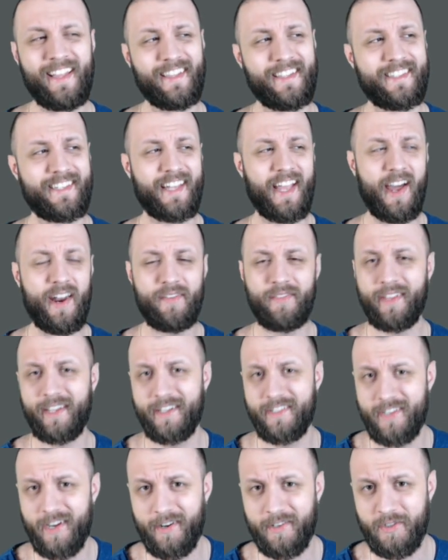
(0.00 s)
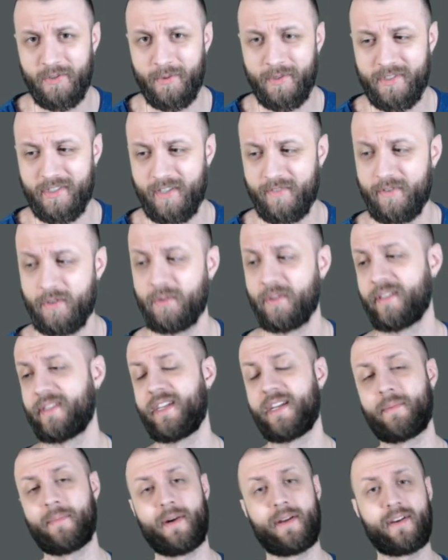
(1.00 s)
It's kind of like a tongue twister if you really
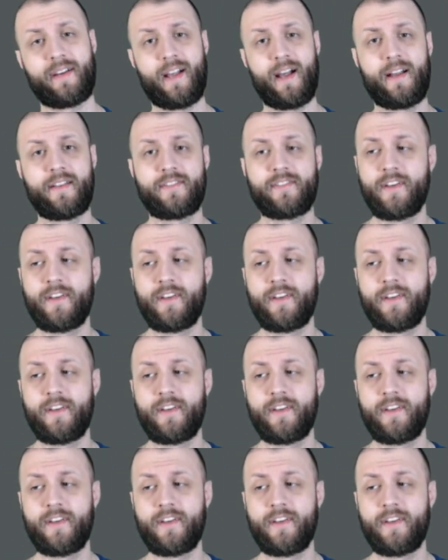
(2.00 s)
think about it, guys.